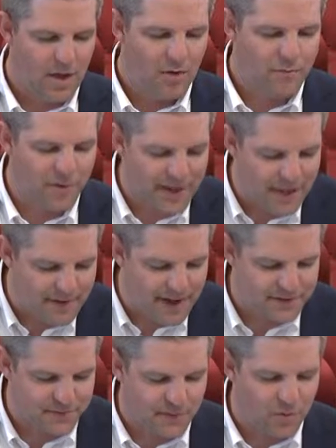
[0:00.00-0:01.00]
Forgive
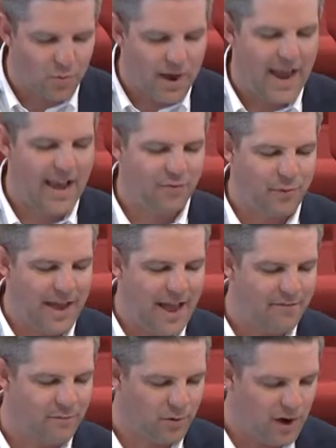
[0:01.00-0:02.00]
us for the ways we
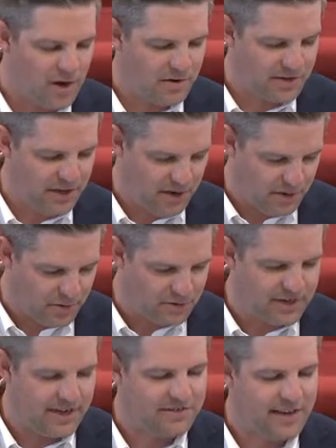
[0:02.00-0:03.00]
have wronged you,
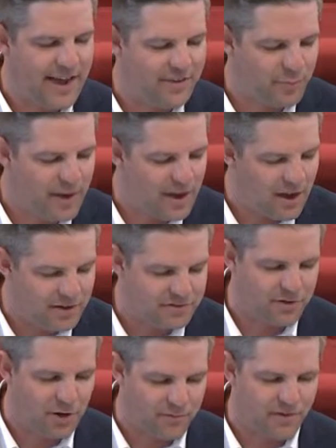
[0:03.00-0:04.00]
just as we
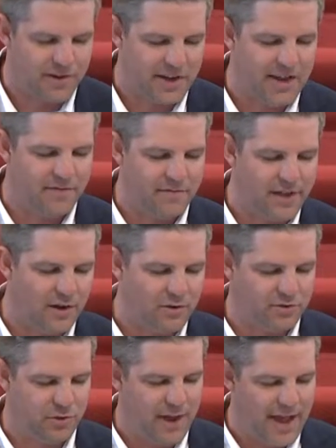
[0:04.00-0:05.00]
also forgive
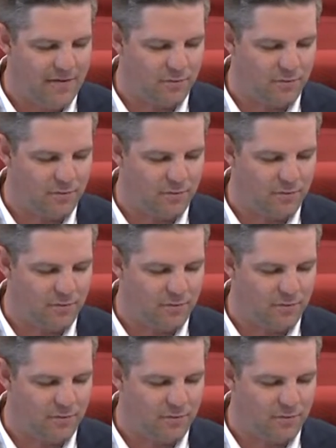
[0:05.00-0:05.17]
those who have